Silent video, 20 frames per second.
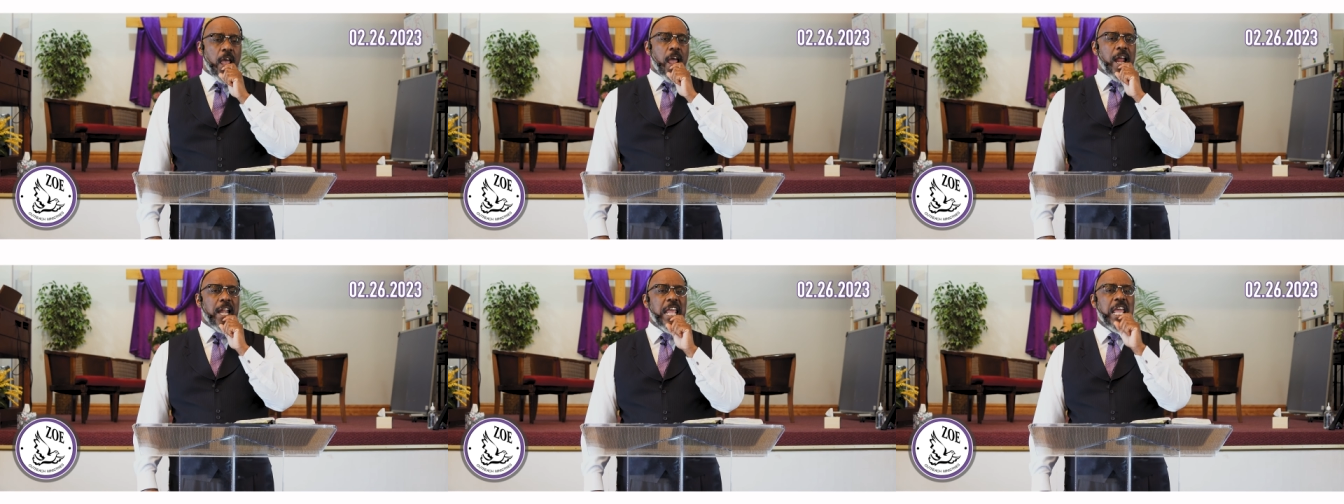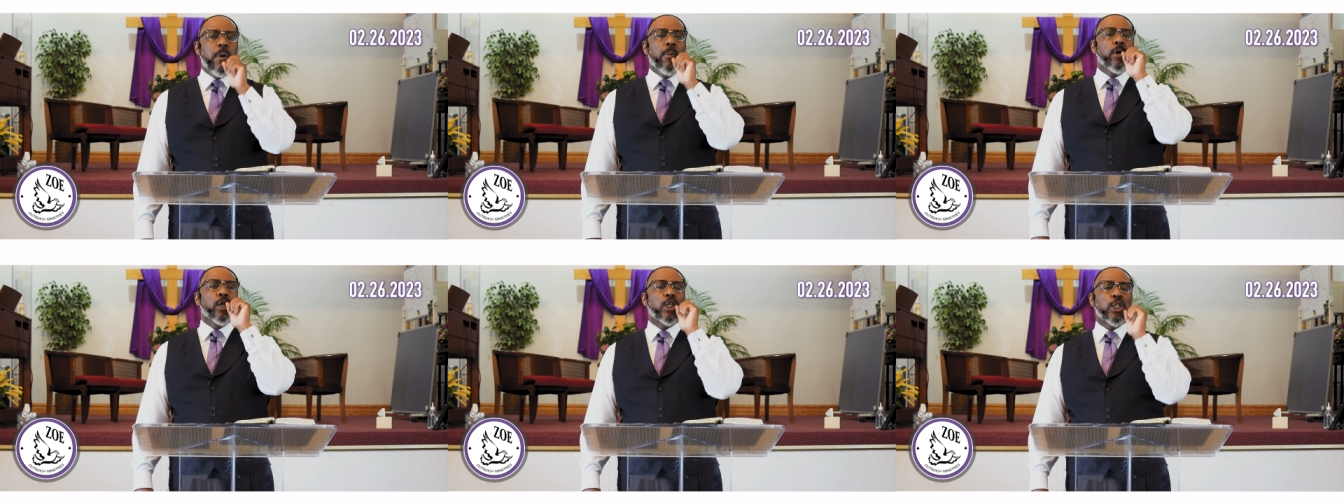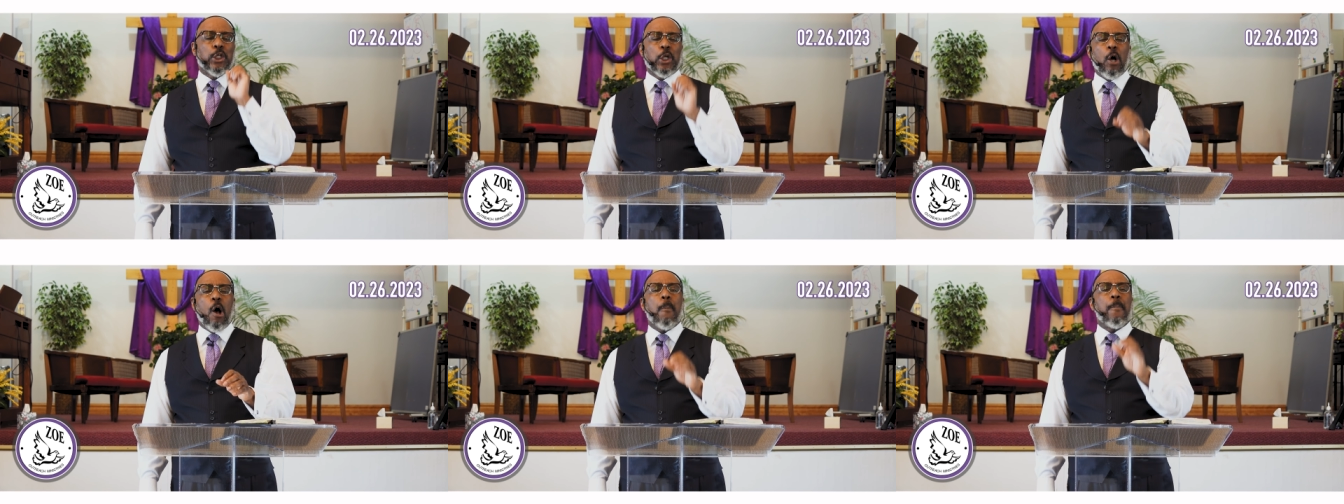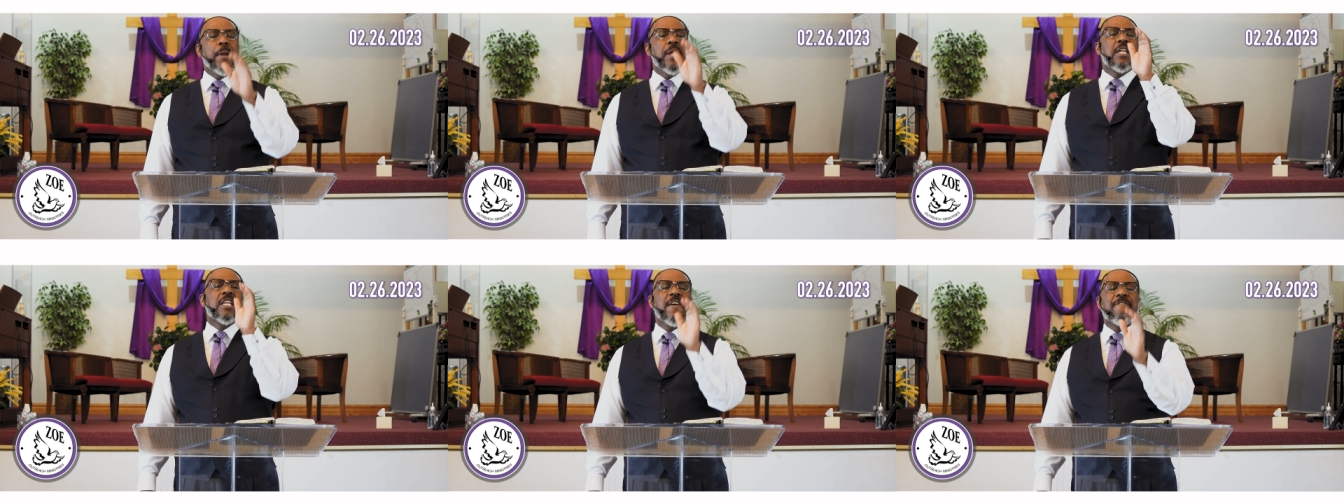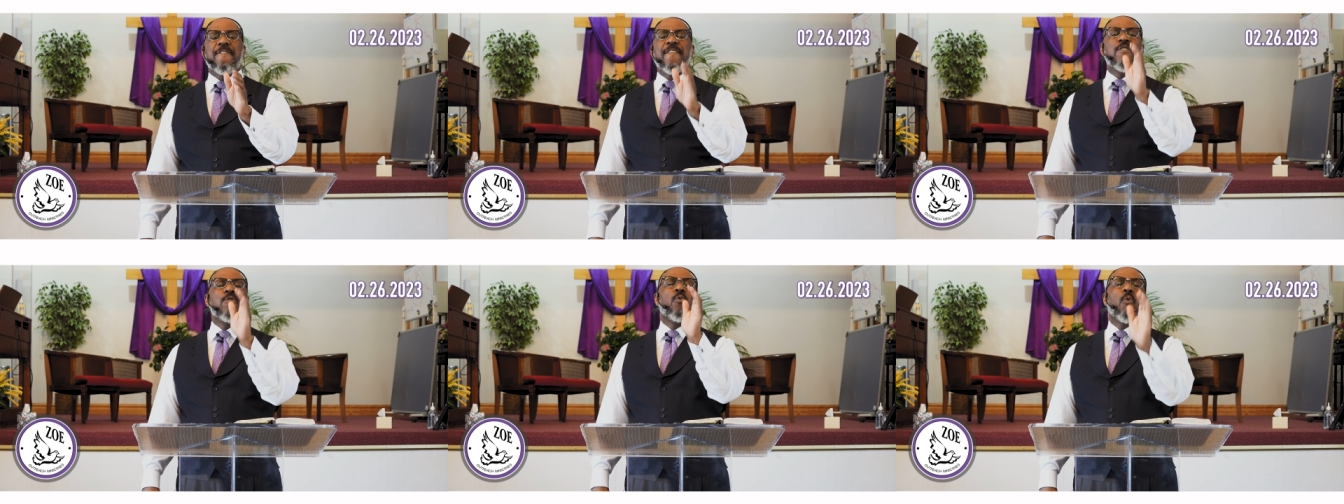And he will show up in
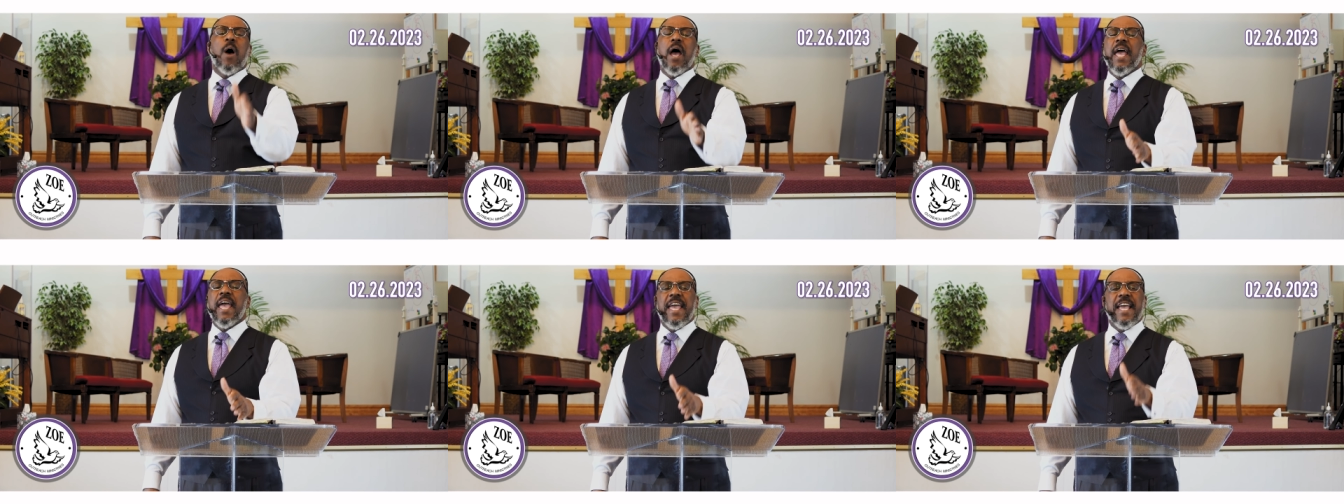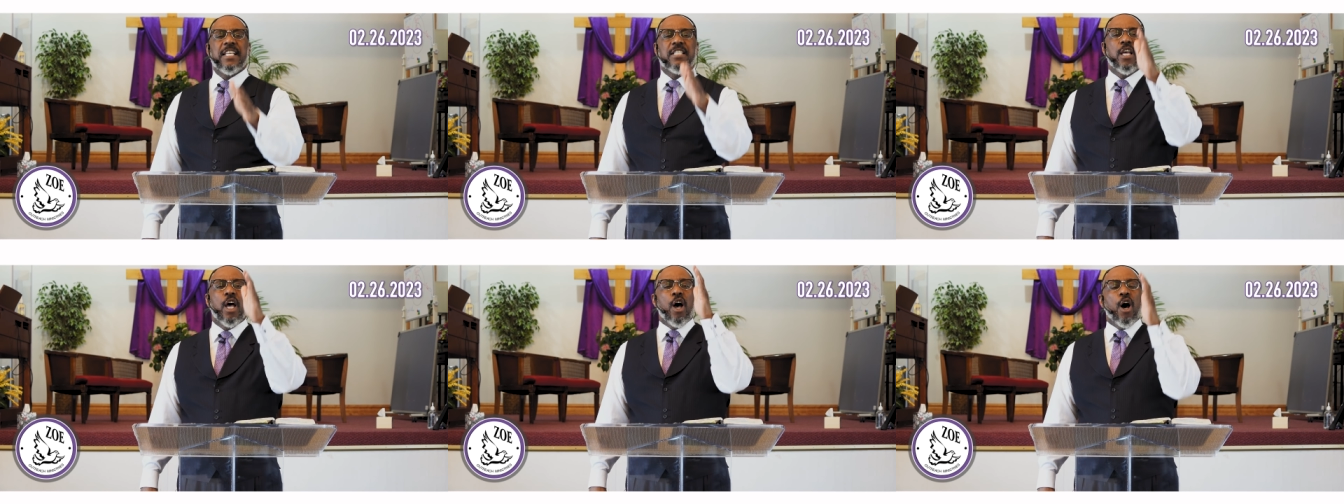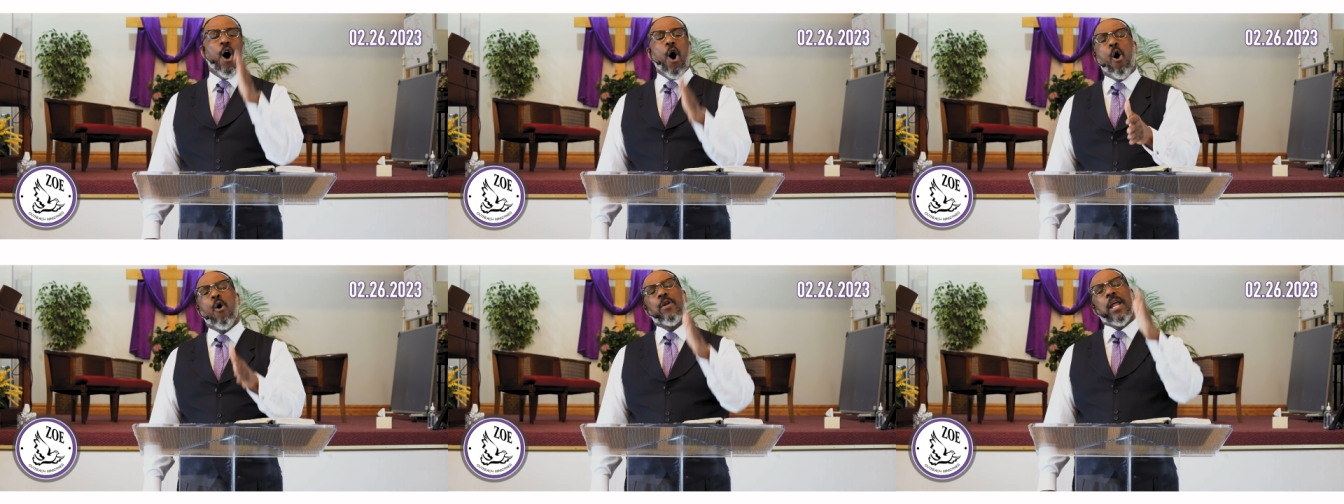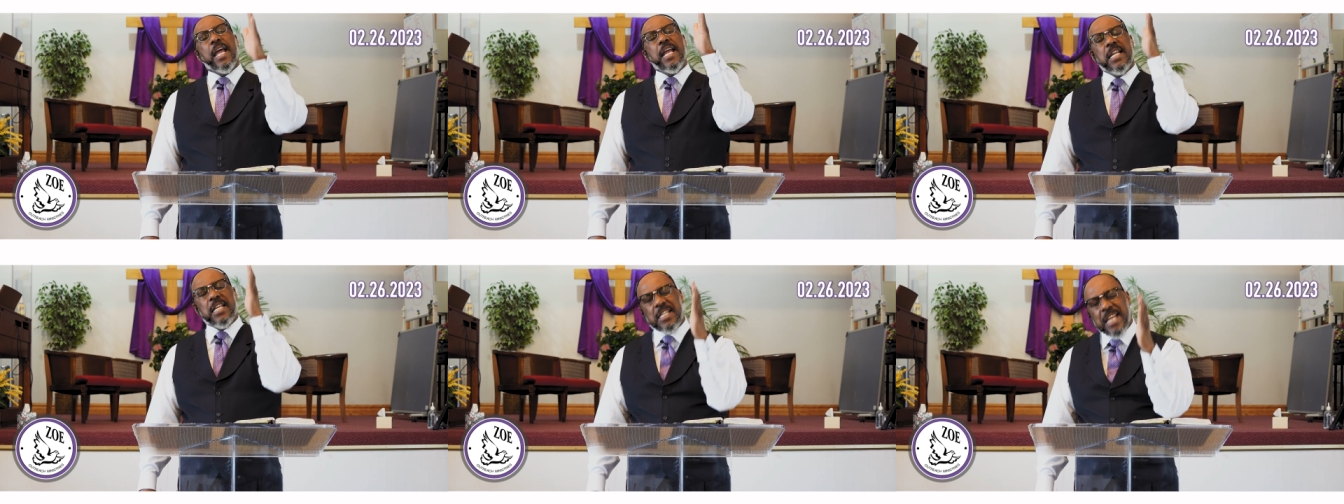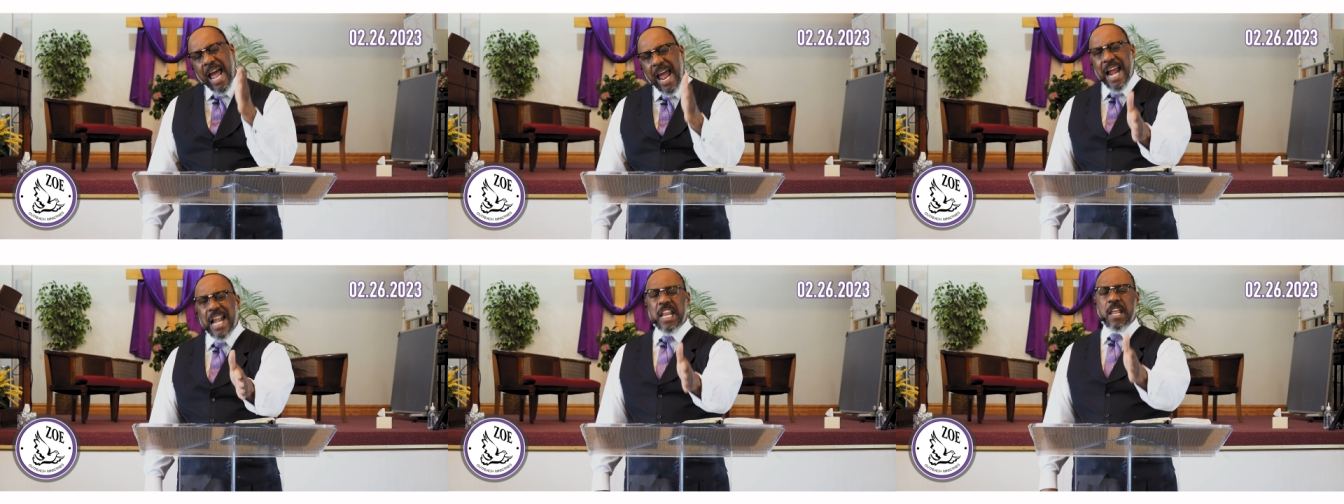different ways on a
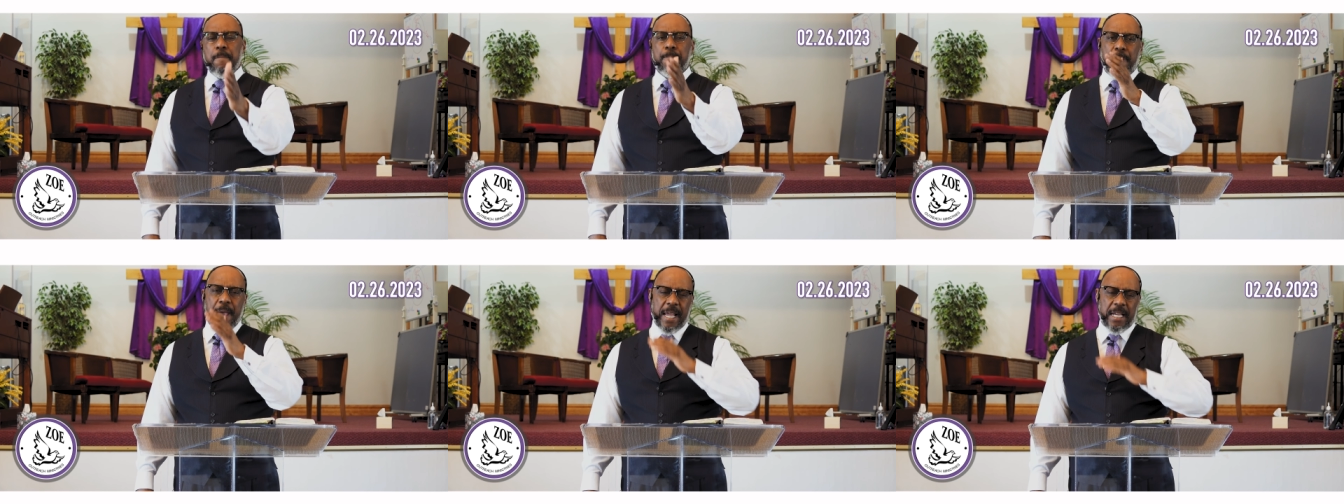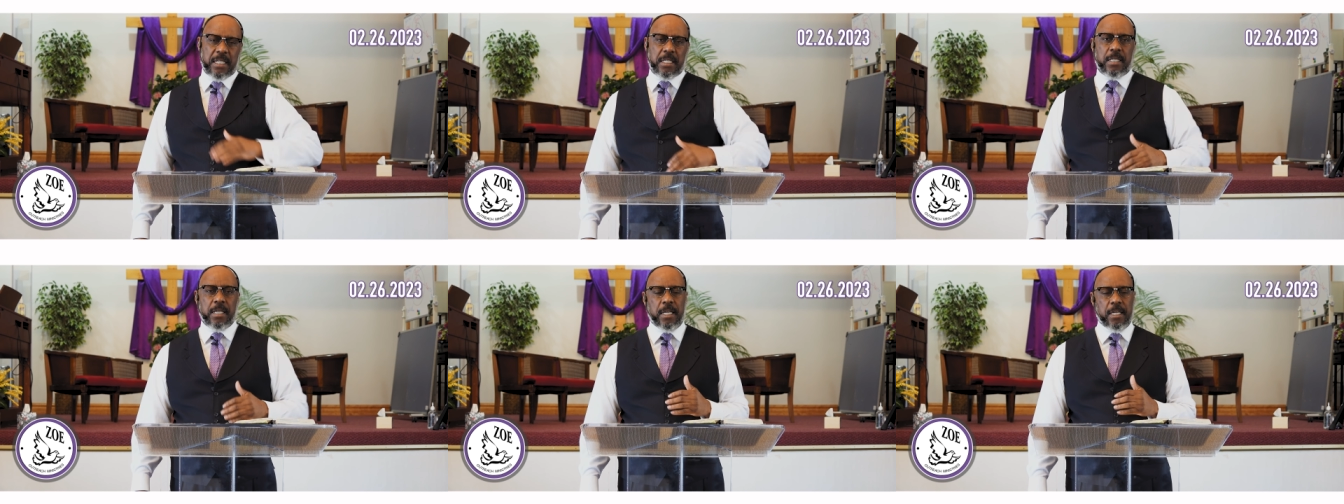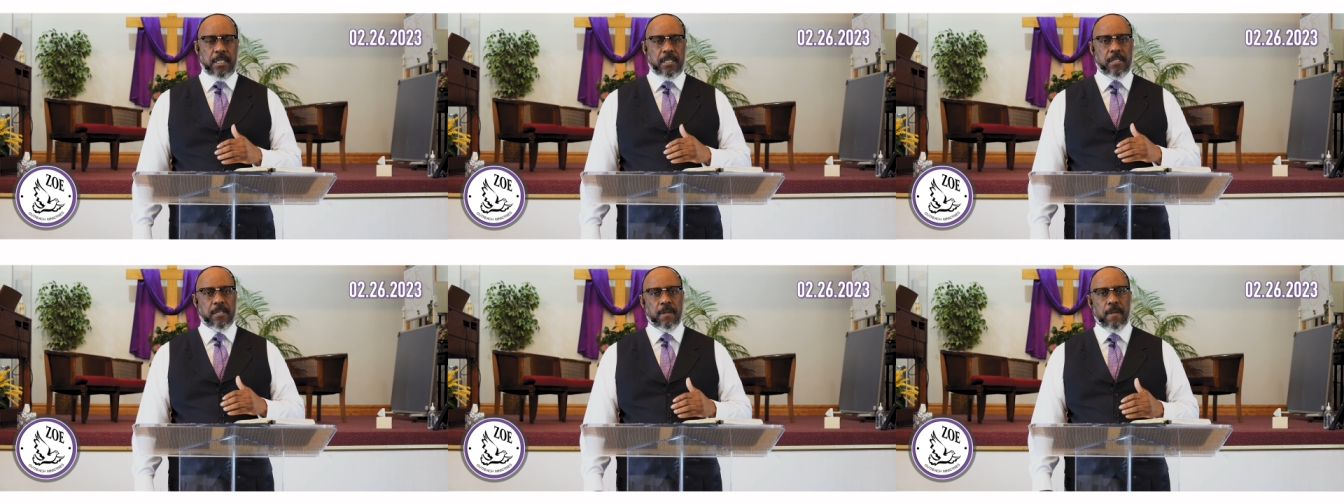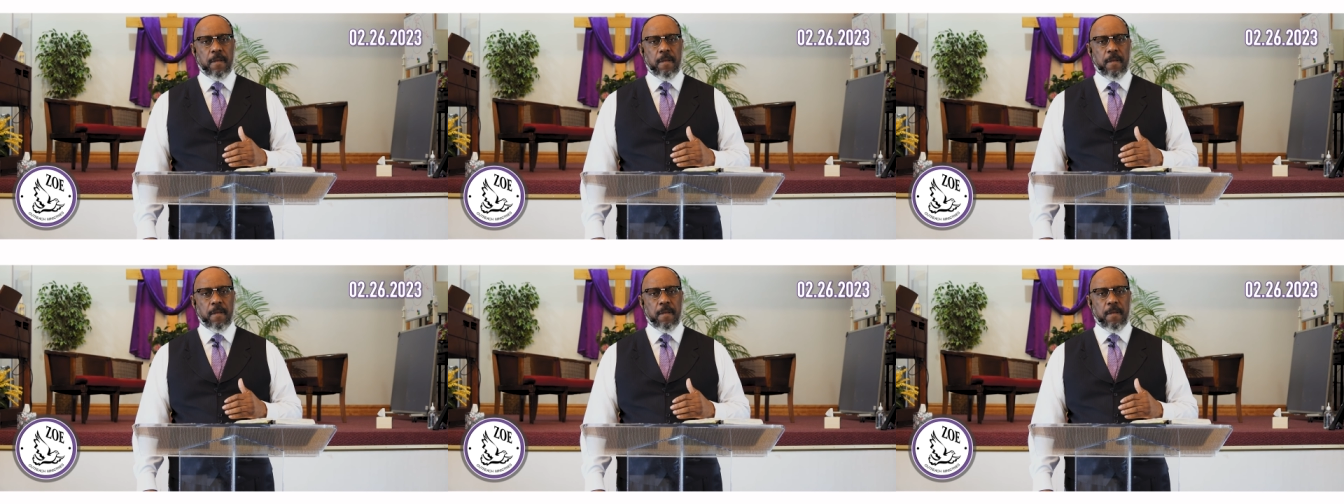daily basis.